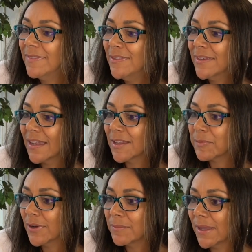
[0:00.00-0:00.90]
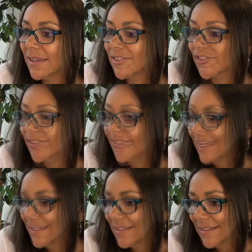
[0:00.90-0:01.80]
You gotta look pretty, bitch.
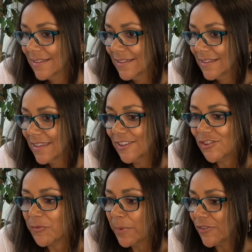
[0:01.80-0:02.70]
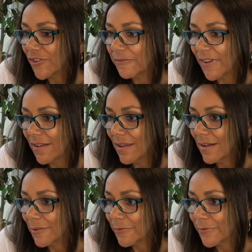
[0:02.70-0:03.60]
Get your picture and fall
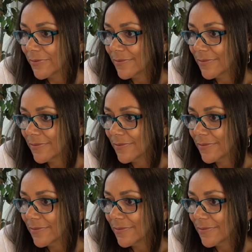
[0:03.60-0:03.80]
off.